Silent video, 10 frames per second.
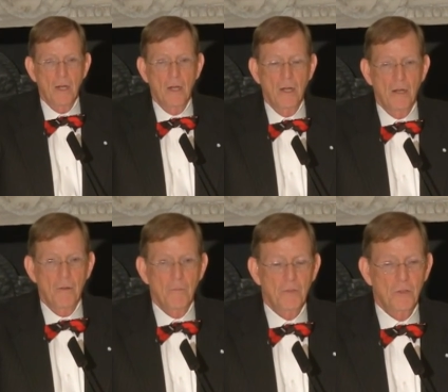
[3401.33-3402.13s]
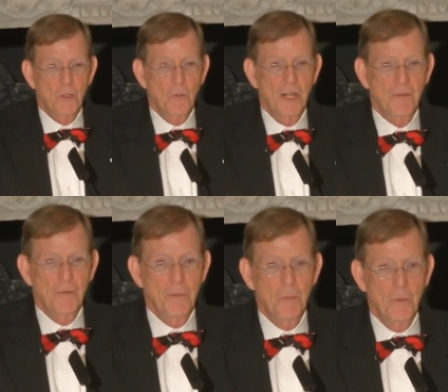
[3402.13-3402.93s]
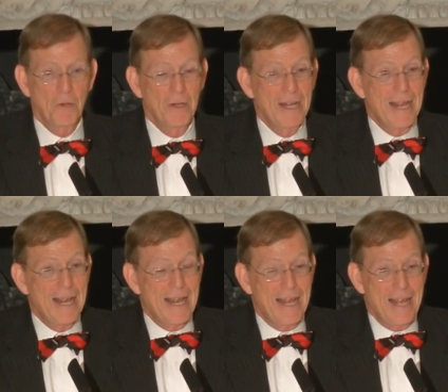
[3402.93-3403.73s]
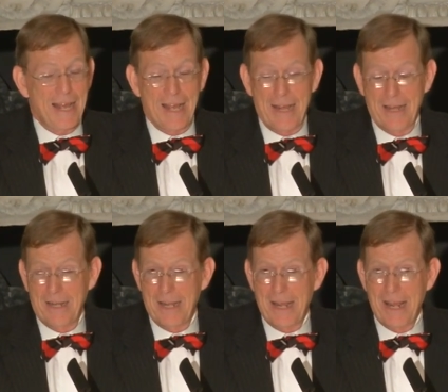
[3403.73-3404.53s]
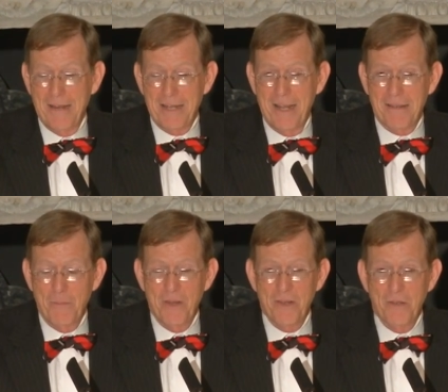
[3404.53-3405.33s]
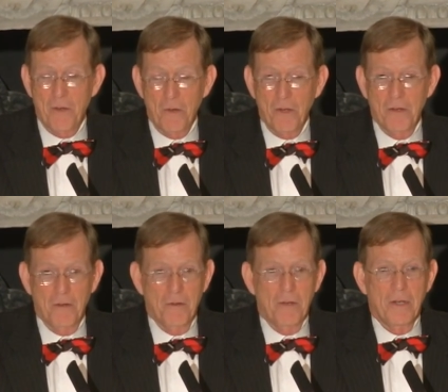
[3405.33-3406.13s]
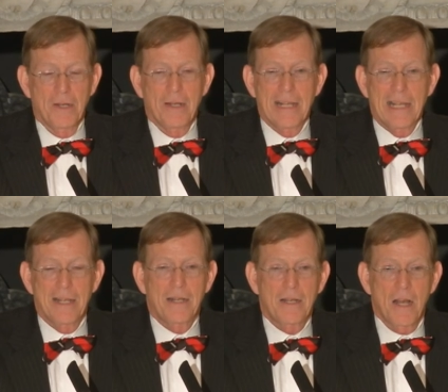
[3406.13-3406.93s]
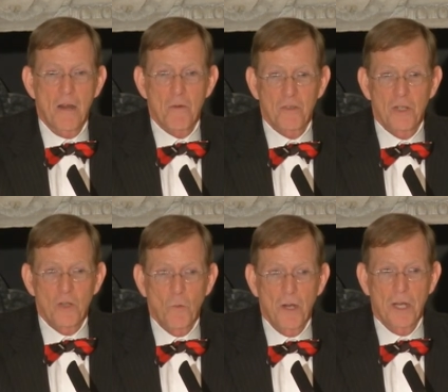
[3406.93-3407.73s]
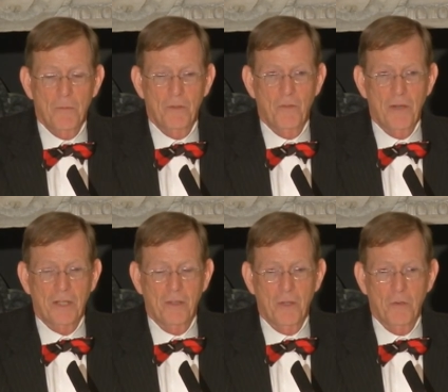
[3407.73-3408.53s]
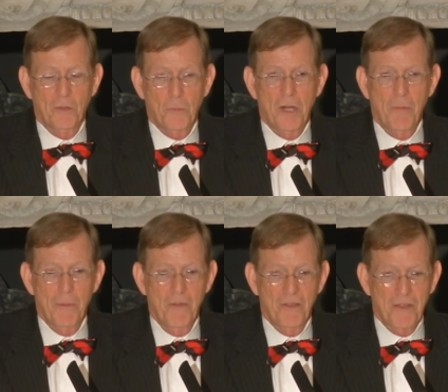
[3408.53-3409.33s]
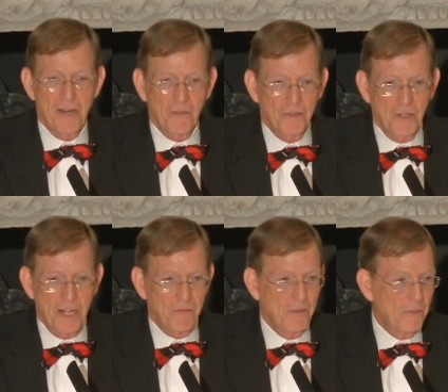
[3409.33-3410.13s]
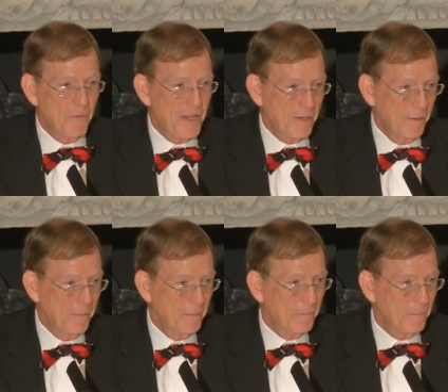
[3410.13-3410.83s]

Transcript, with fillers: um, to, to, realize it was important? As, as I mentioned earlier, Congress didn't wake up to the fact that there was a problem in the South until after Savannah.